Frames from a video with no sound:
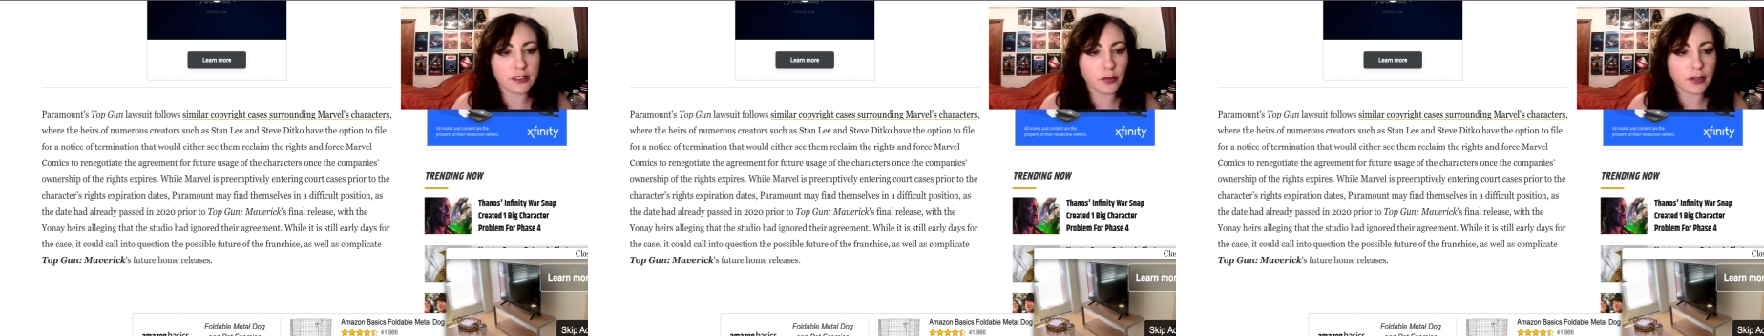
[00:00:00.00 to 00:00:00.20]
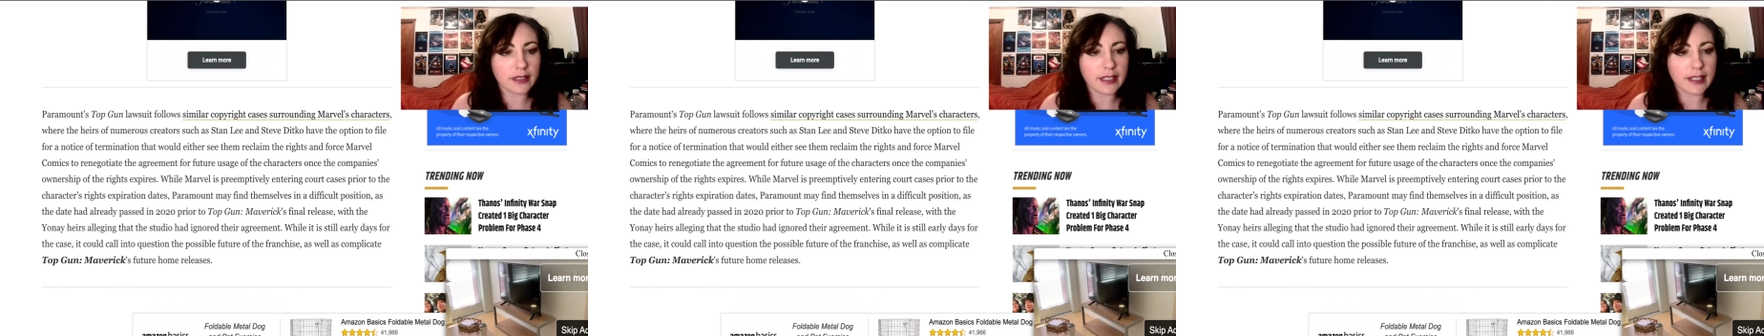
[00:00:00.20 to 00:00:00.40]

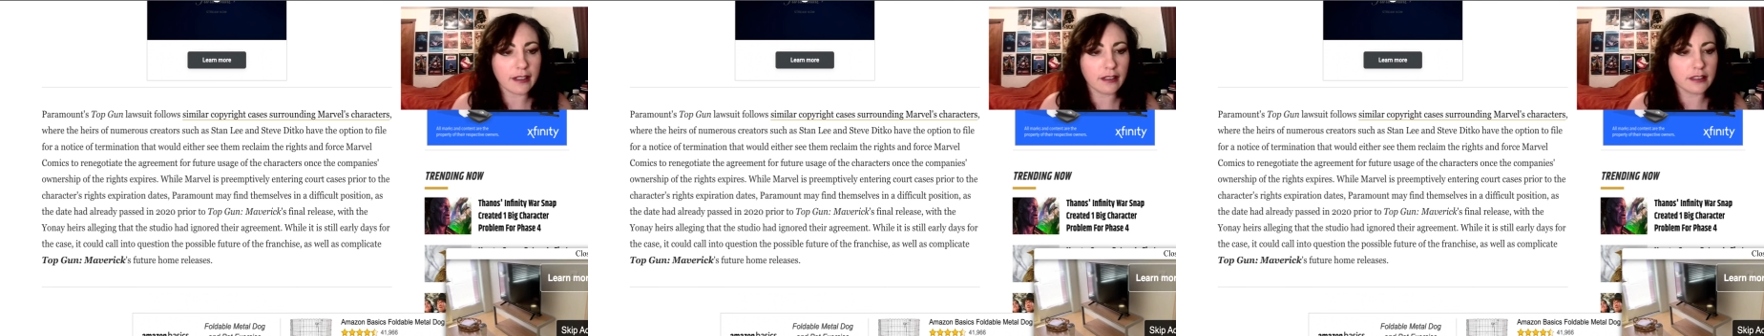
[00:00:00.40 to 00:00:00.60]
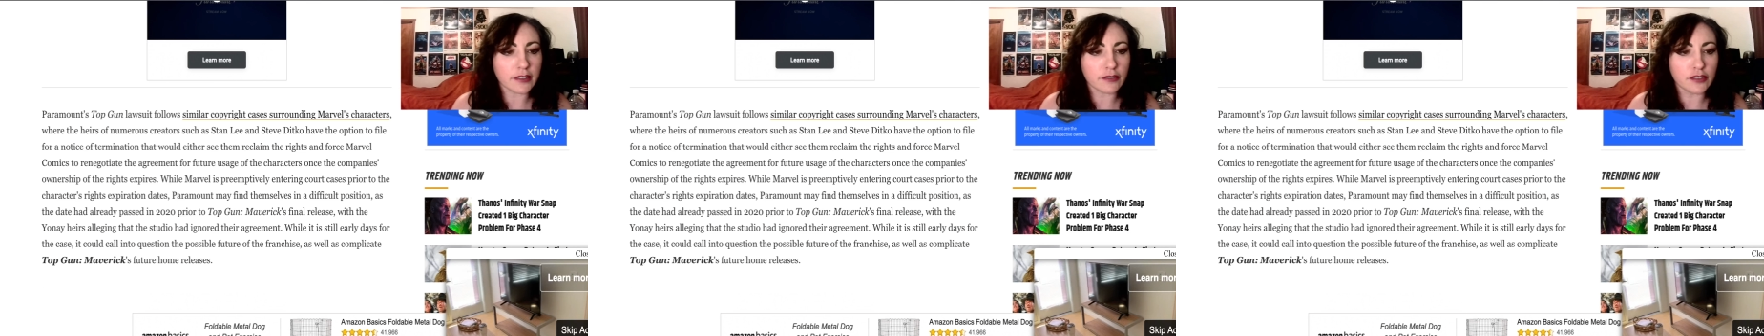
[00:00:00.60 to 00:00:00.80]
where the
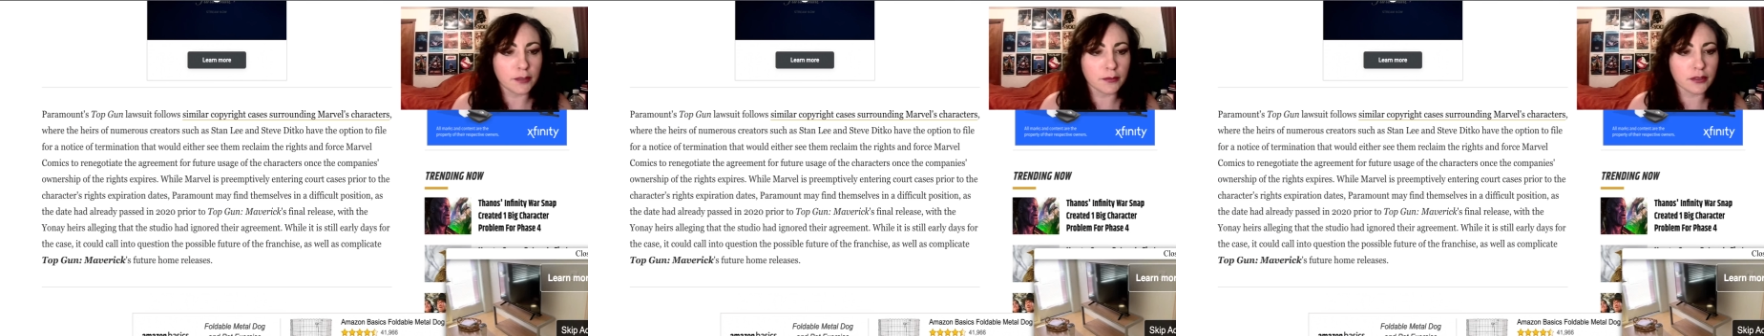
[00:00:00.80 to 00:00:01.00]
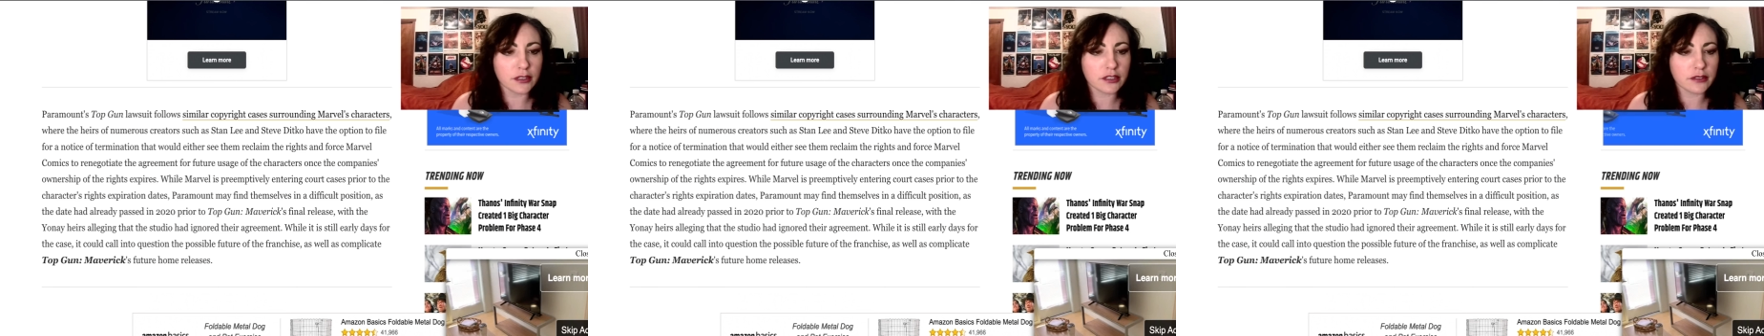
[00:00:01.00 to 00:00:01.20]
heirs of
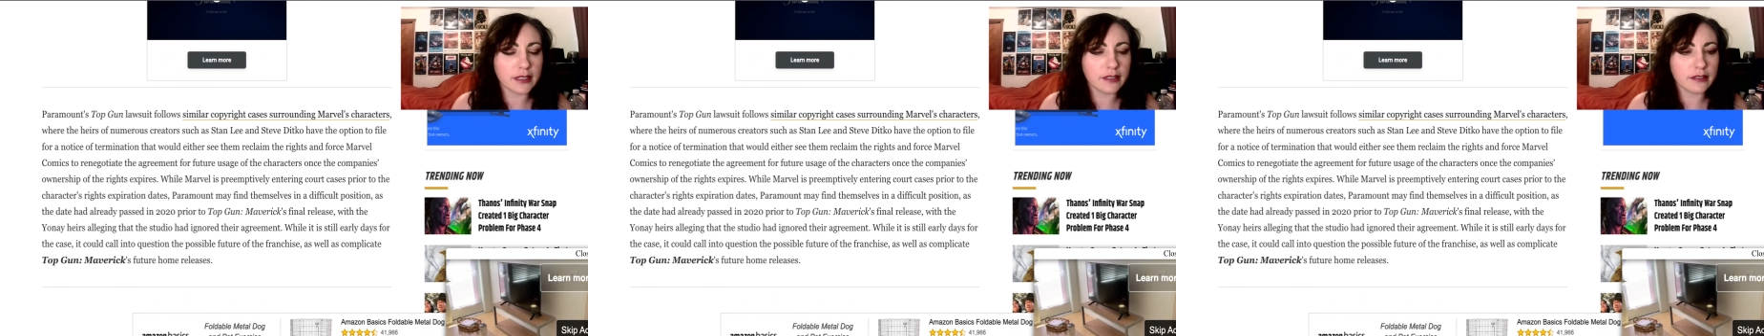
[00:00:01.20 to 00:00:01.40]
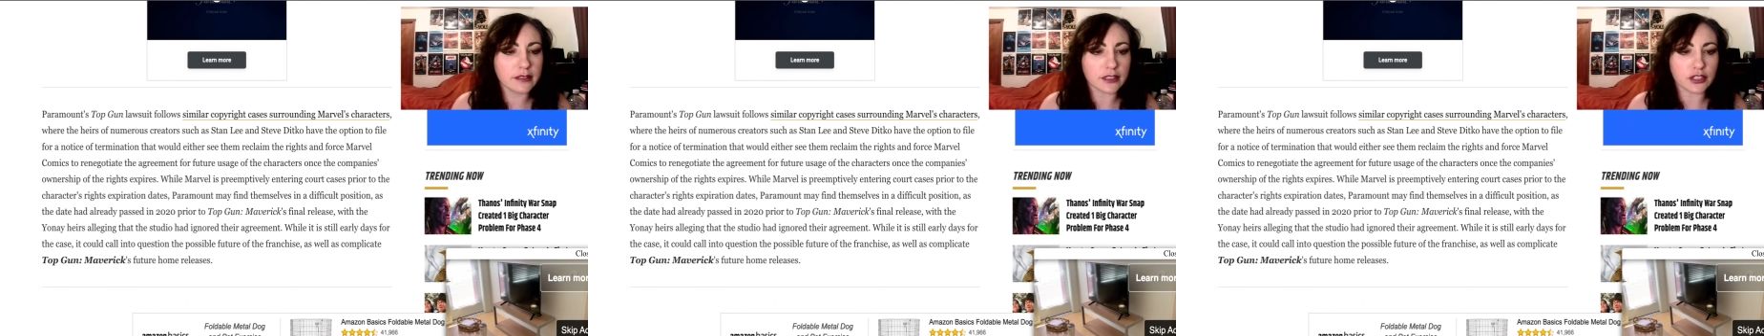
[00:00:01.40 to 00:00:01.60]
numerous
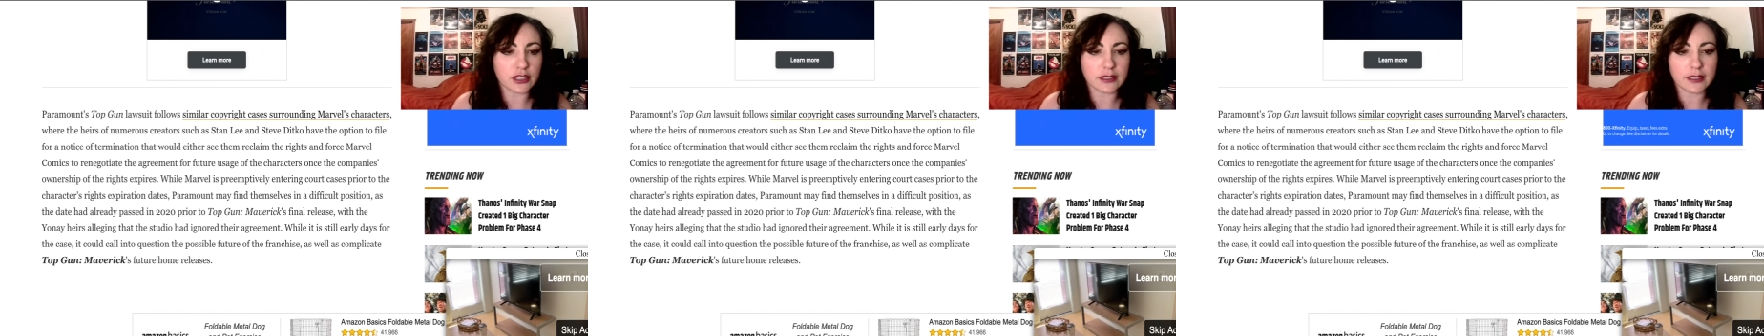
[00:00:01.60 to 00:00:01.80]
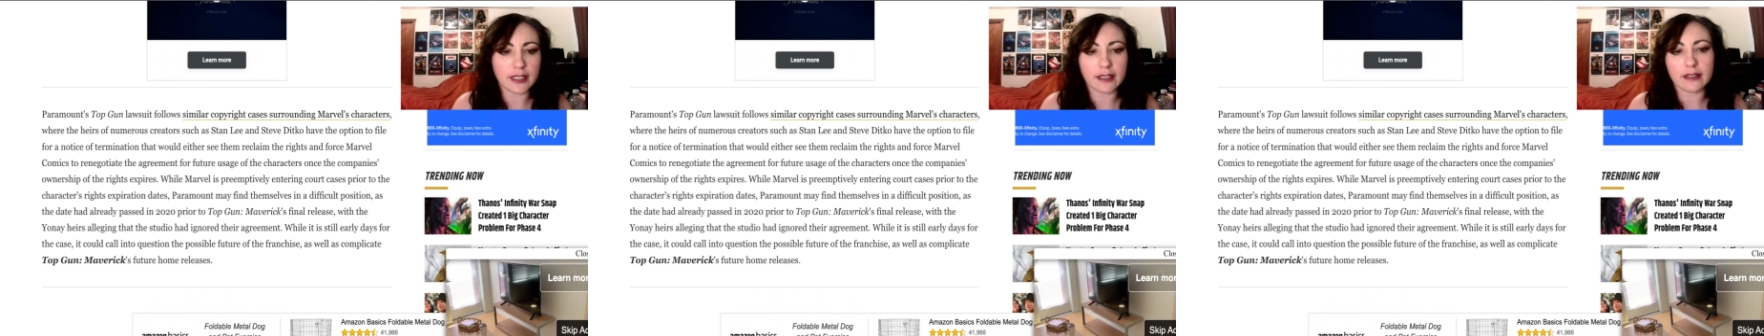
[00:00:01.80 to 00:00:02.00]
creators such as
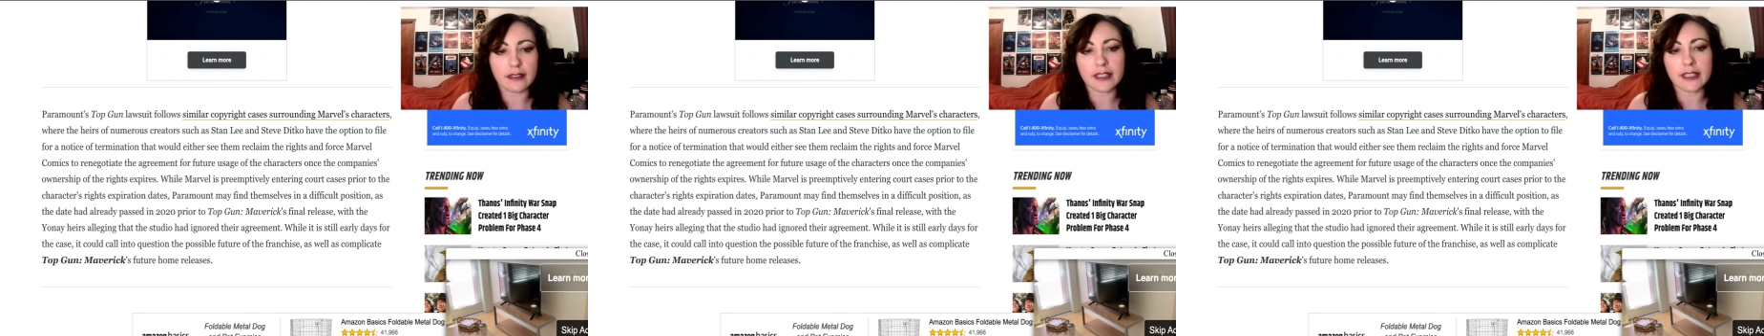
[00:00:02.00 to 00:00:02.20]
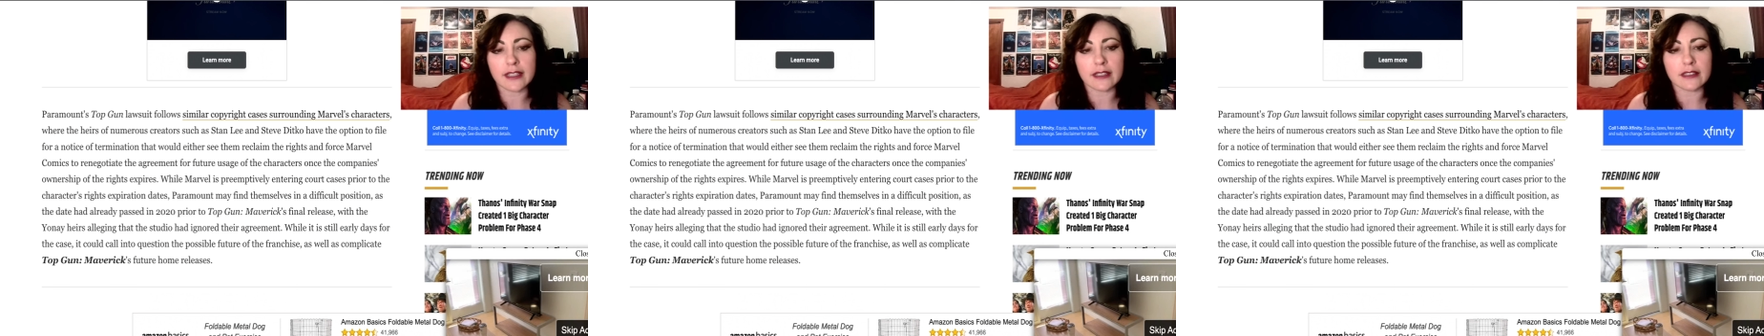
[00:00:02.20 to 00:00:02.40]
Stan
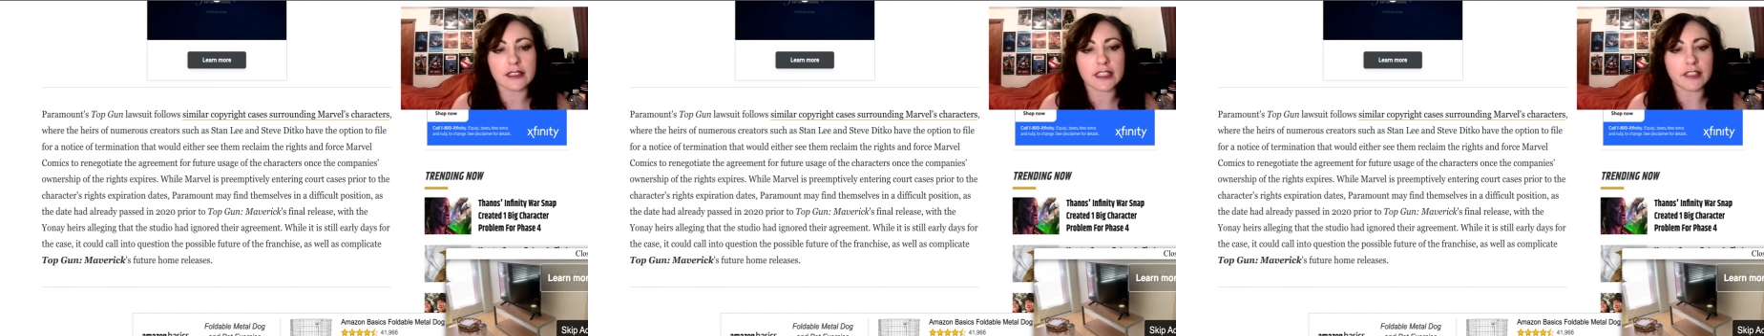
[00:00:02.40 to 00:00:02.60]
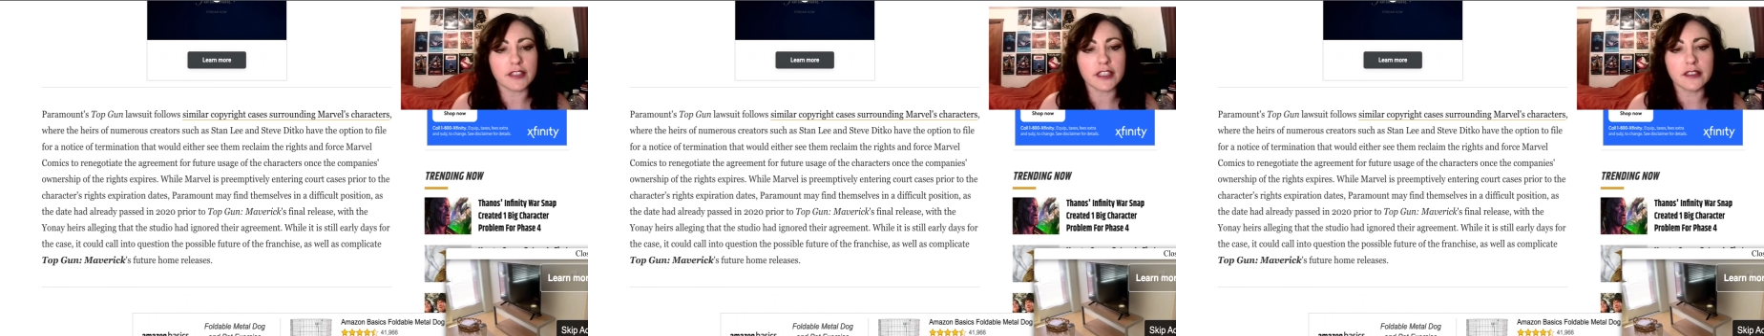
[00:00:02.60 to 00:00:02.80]
Lee and
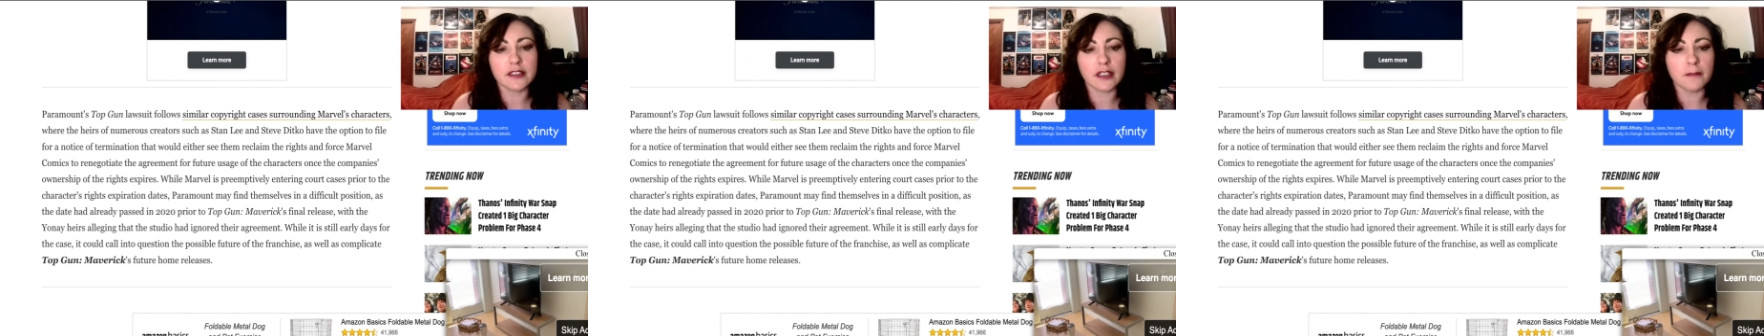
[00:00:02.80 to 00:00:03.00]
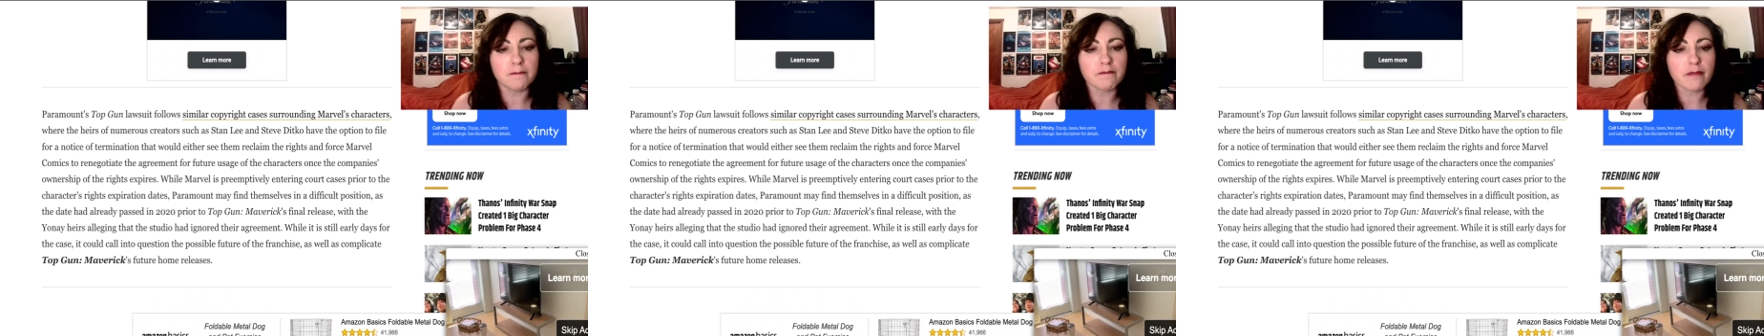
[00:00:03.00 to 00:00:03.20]
Steve
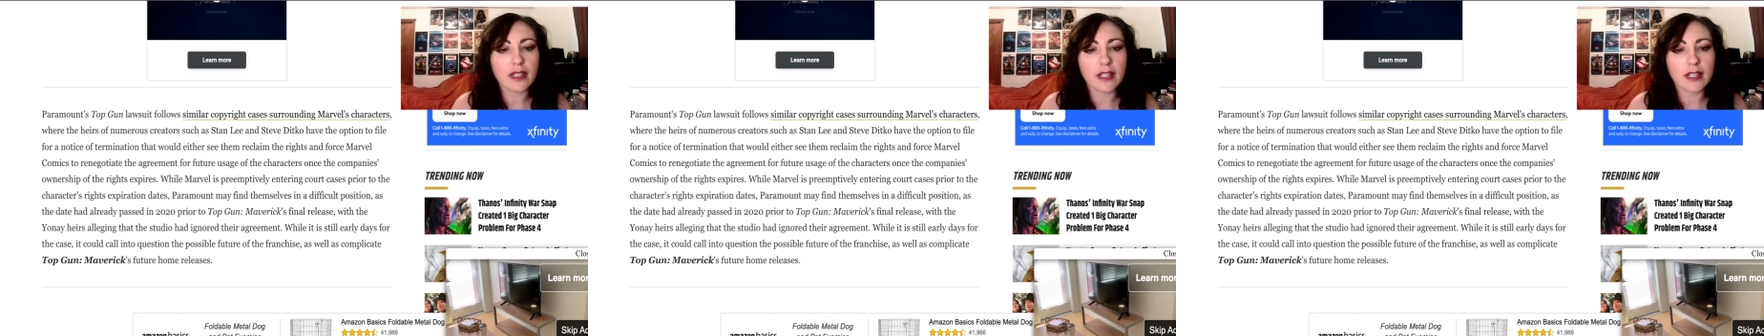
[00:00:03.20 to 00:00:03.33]
Ditko